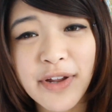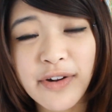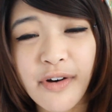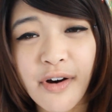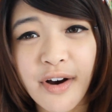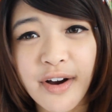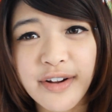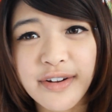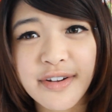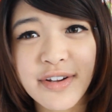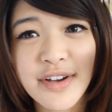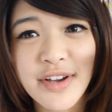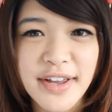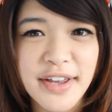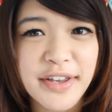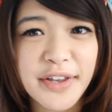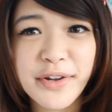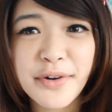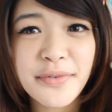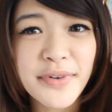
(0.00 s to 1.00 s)
bid on.
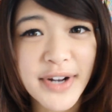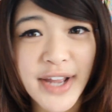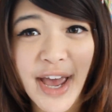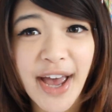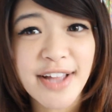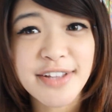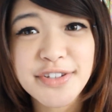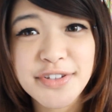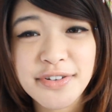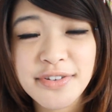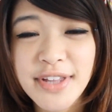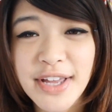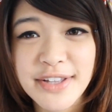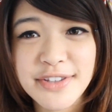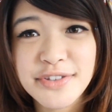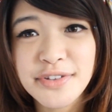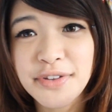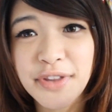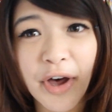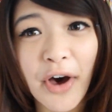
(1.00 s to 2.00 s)
You don't want to add to
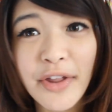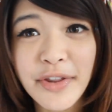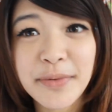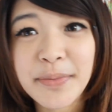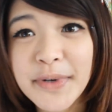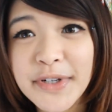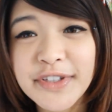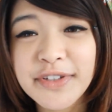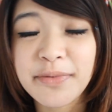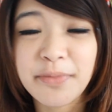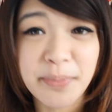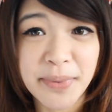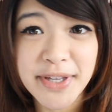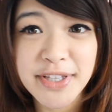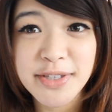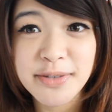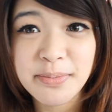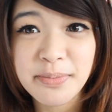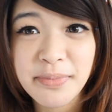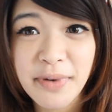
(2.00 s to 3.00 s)
that so the other person
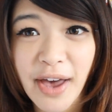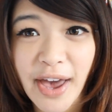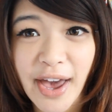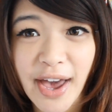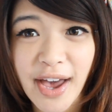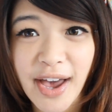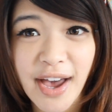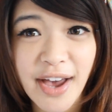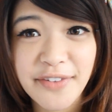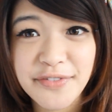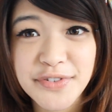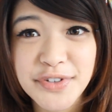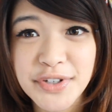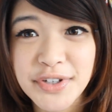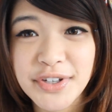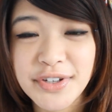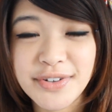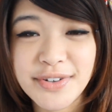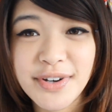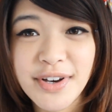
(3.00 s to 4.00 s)
bids after
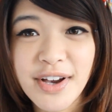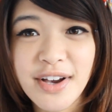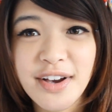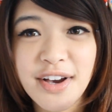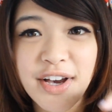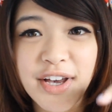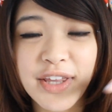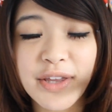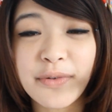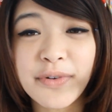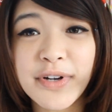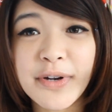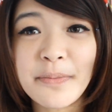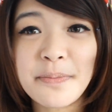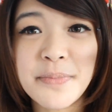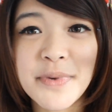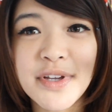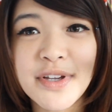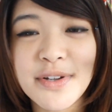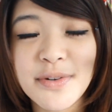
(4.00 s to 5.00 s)
you. You want
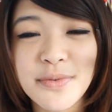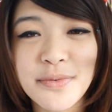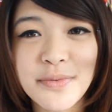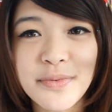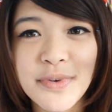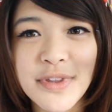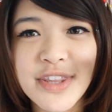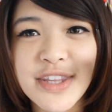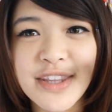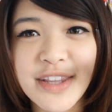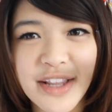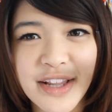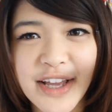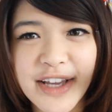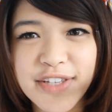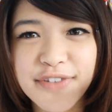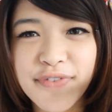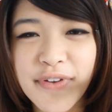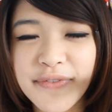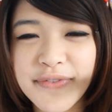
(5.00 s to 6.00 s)
to bid within the
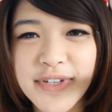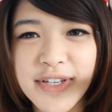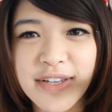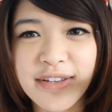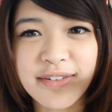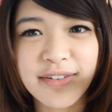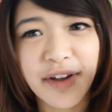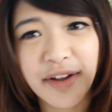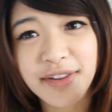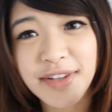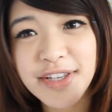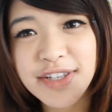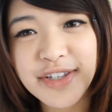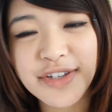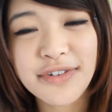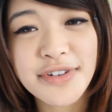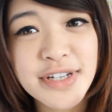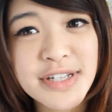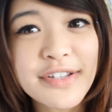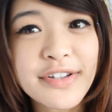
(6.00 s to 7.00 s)
last 15
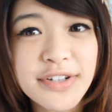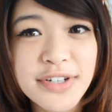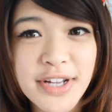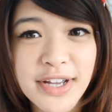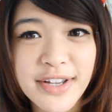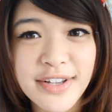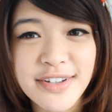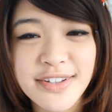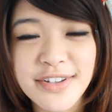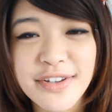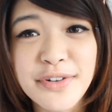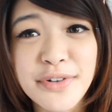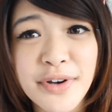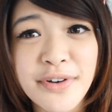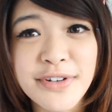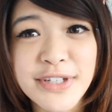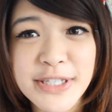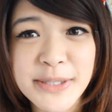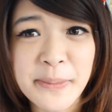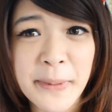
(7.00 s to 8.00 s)
unless your internet, you
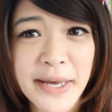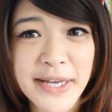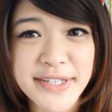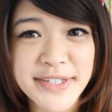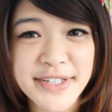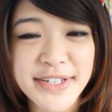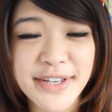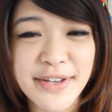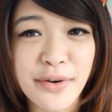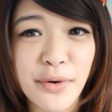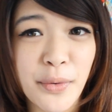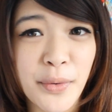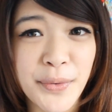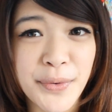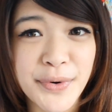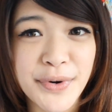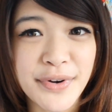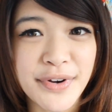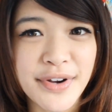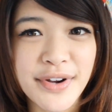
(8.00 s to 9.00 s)
know, it's spazzy
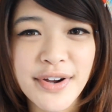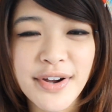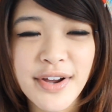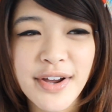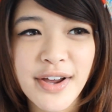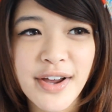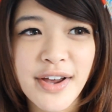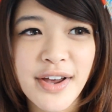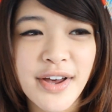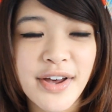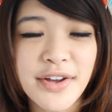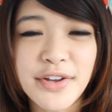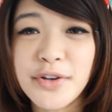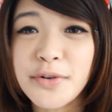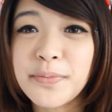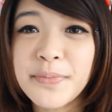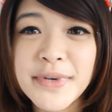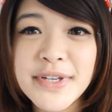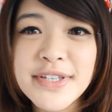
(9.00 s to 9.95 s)
or you're